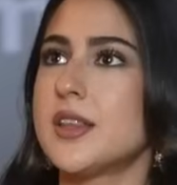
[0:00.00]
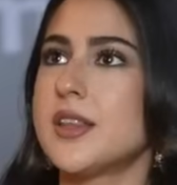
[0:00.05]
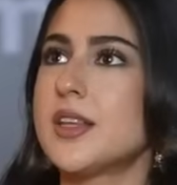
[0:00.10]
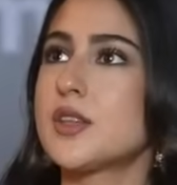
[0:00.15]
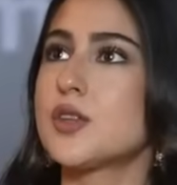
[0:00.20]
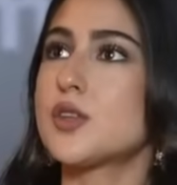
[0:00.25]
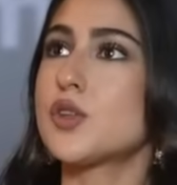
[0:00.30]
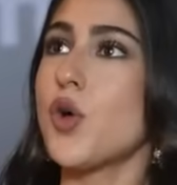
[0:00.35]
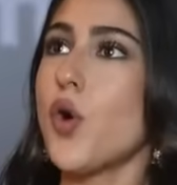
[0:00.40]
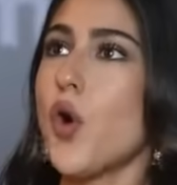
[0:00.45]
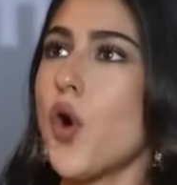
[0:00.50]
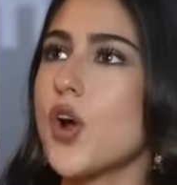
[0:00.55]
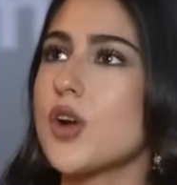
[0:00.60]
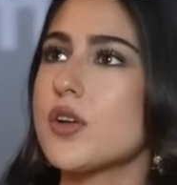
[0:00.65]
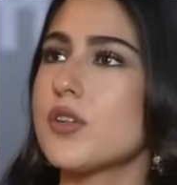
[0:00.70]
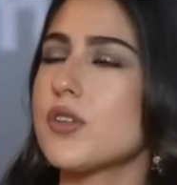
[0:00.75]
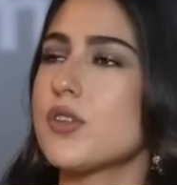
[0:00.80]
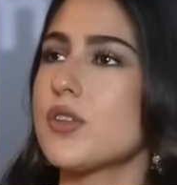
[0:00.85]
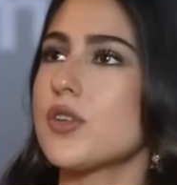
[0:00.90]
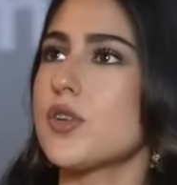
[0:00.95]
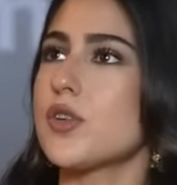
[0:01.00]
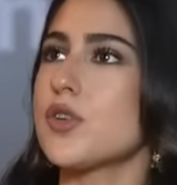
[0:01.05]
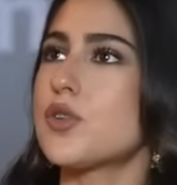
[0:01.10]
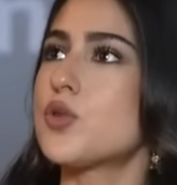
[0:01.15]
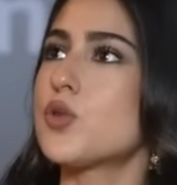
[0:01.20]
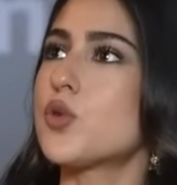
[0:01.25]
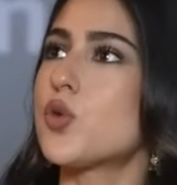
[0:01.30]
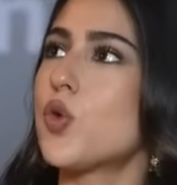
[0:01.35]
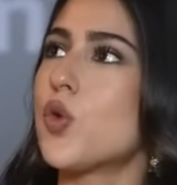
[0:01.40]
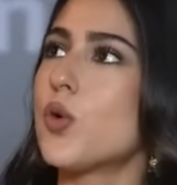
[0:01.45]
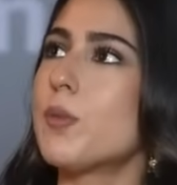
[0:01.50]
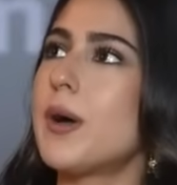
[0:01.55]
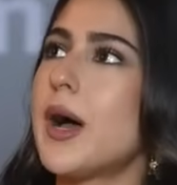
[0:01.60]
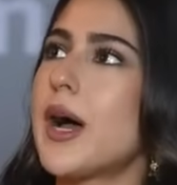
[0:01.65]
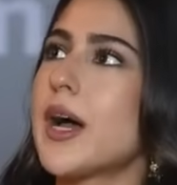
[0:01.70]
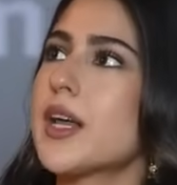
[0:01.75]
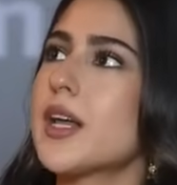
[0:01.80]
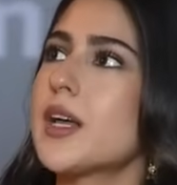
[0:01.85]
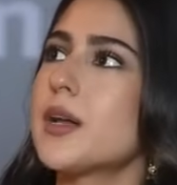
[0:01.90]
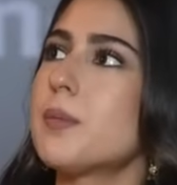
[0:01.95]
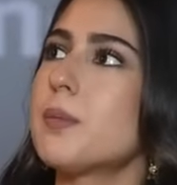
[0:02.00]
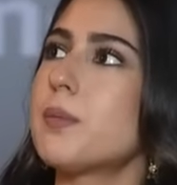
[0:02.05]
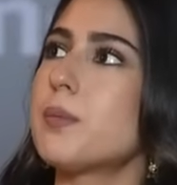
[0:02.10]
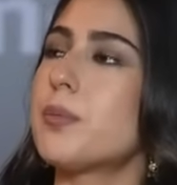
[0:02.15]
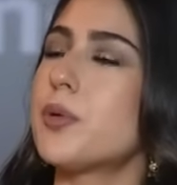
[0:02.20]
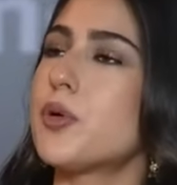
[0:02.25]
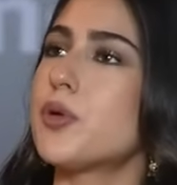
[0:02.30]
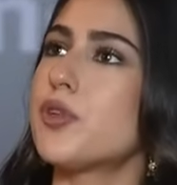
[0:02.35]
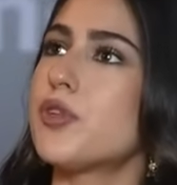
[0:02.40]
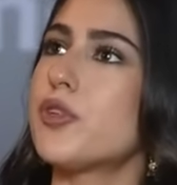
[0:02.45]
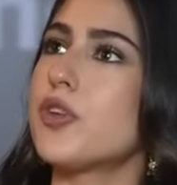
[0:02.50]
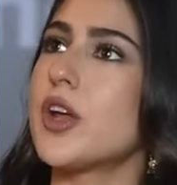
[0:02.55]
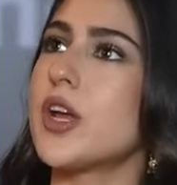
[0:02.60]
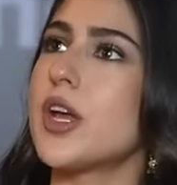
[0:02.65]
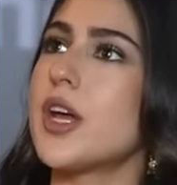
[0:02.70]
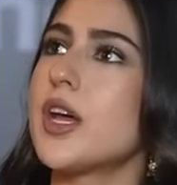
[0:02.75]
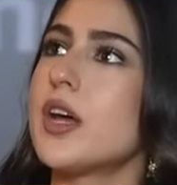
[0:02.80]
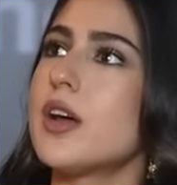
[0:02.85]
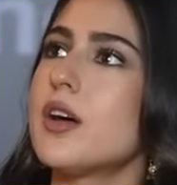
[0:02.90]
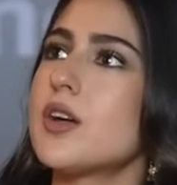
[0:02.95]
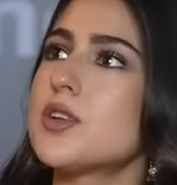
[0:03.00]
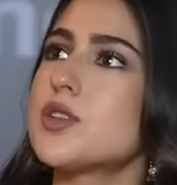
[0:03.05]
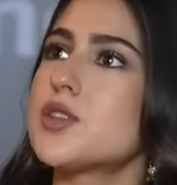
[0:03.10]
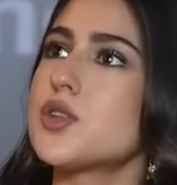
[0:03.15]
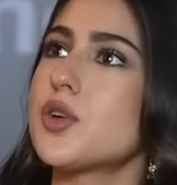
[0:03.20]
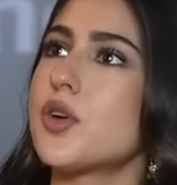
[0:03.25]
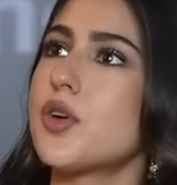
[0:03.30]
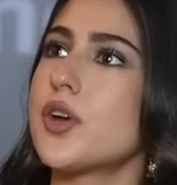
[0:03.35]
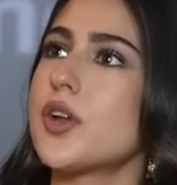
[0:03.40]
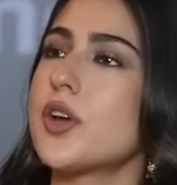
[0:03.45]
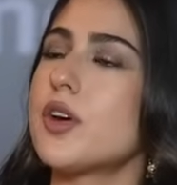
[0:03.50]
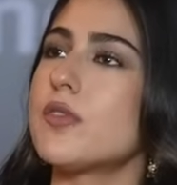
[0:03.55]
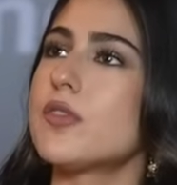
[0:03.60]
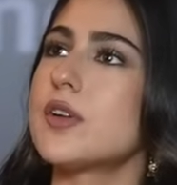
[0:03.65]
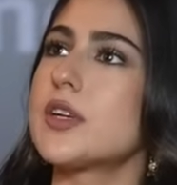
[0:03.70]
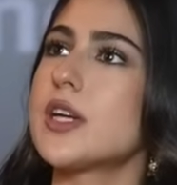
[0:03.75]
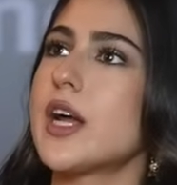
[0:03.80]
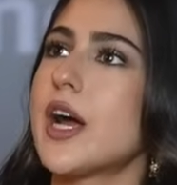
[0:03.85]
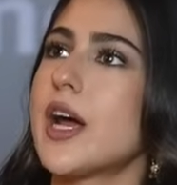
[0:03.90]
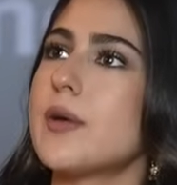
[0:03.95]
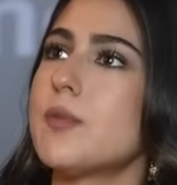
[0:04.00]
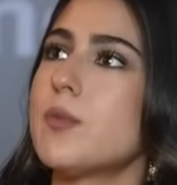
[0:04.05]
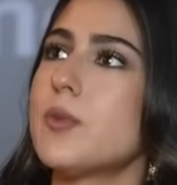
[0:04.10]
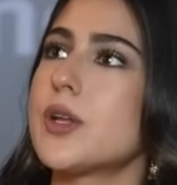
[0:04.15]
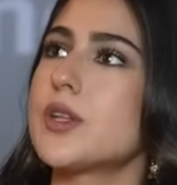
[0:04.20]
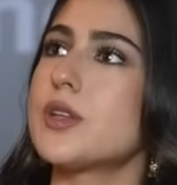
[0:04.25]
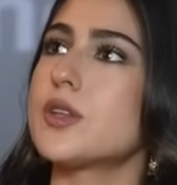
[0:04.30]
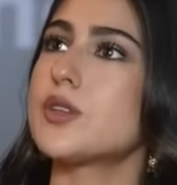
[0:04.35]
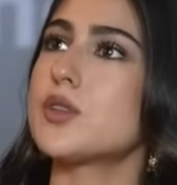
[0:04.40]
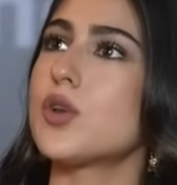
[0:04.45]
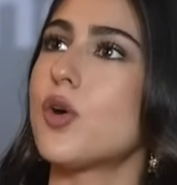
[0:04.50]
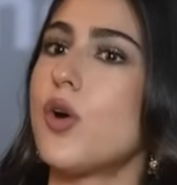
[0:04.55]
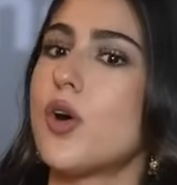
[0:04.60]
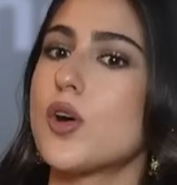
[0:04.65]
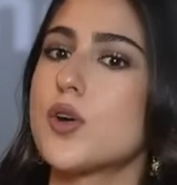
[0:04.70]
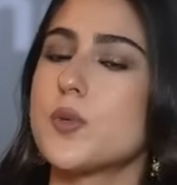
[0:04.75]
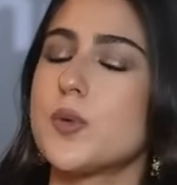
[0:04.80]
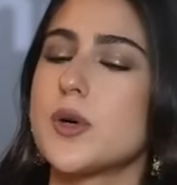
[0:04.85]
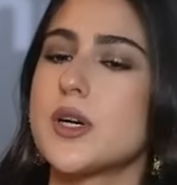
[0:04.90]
The thought to go back and portray a story of a time where the thought